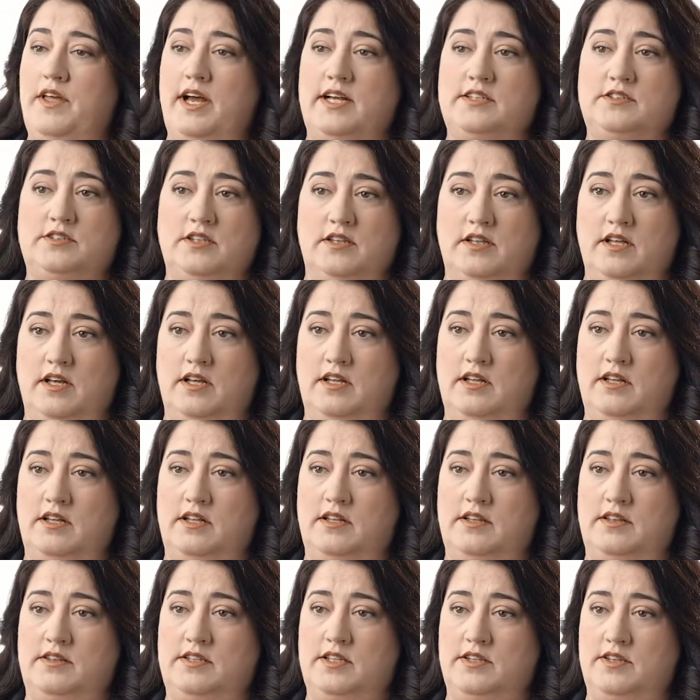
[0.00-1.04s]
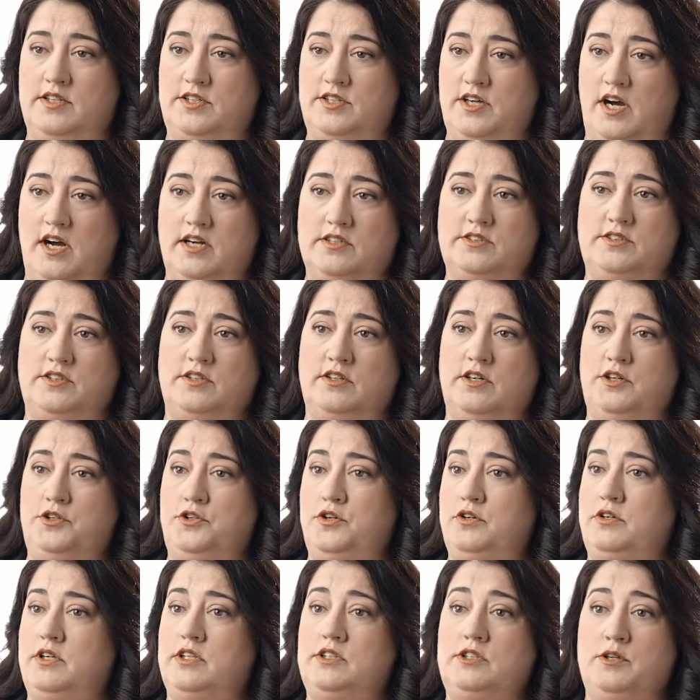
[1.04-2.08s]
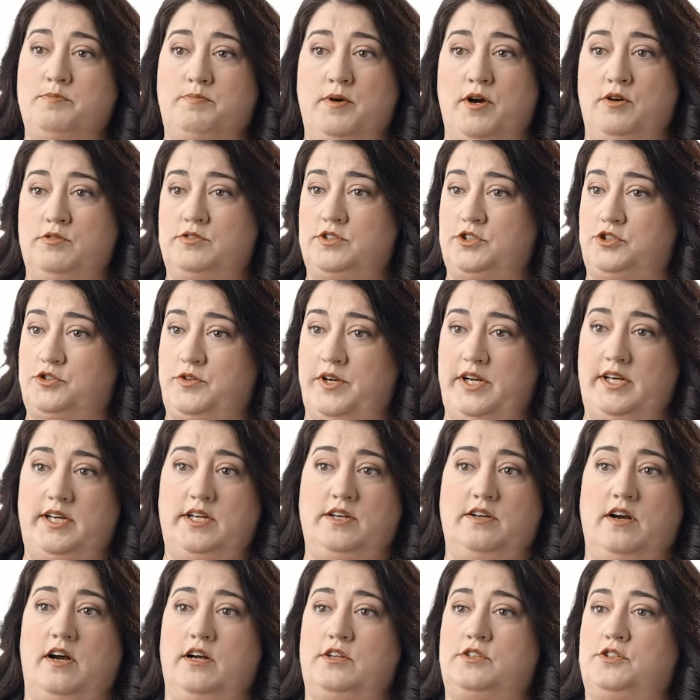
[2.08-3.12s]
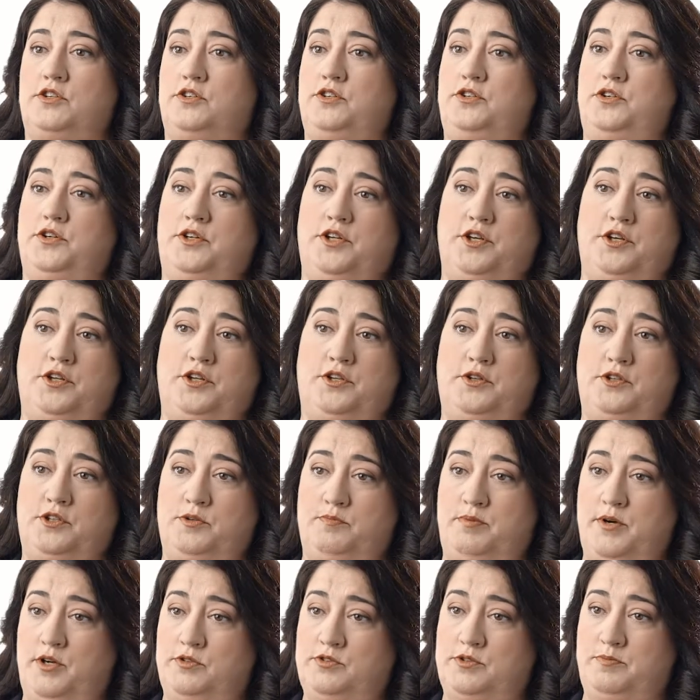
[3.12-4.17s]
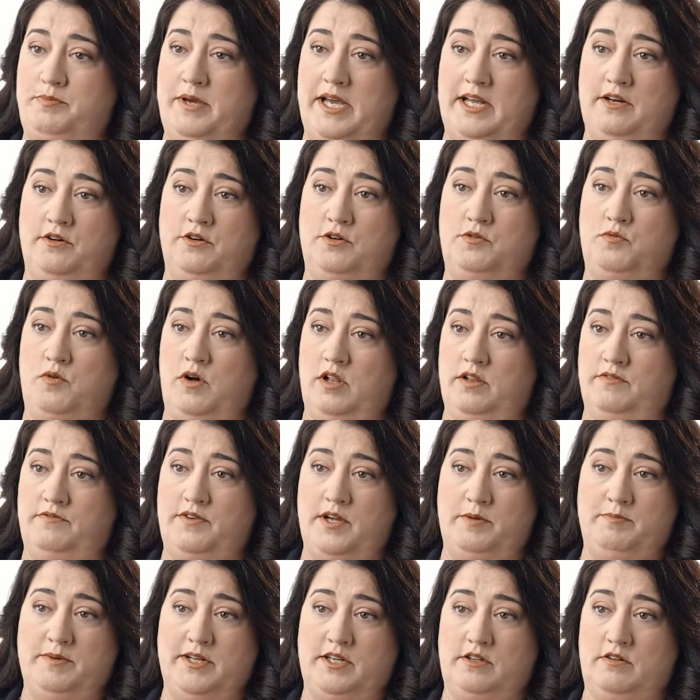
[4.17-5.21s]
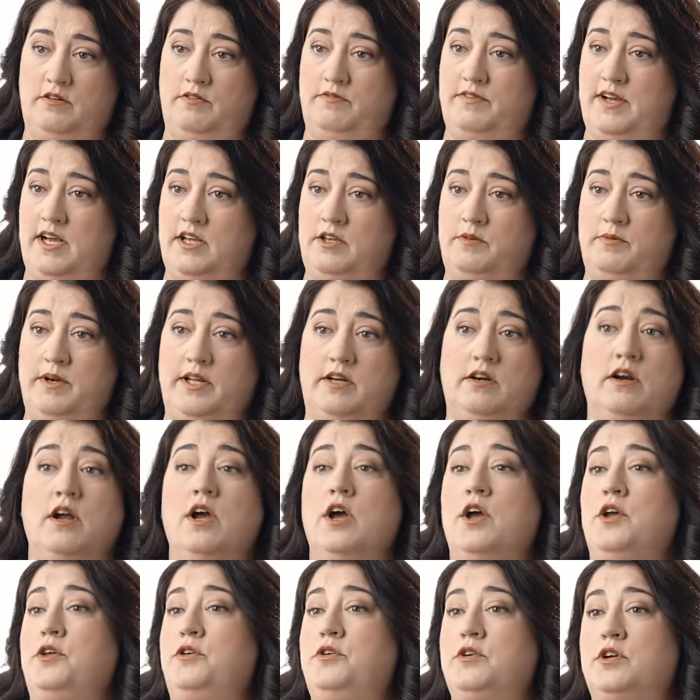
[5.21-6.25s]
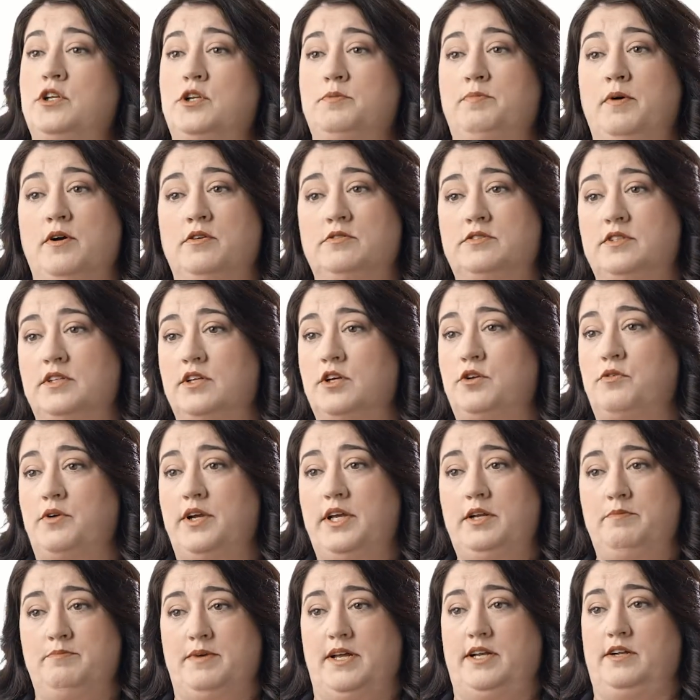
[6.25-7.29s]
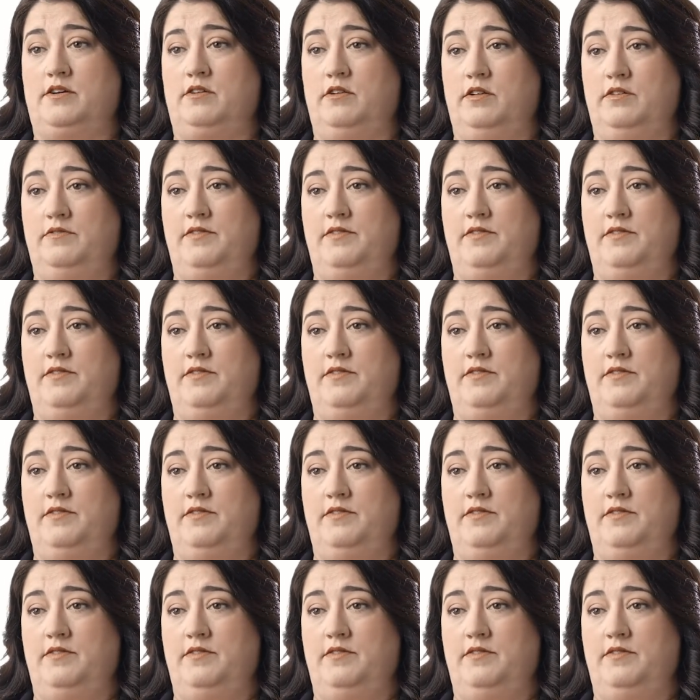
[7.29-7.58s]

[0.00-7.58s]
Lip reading: that to the doctor. You can depose a treating doctor. You can depose a panel qualified medical evaluator. You can depose an agreed medical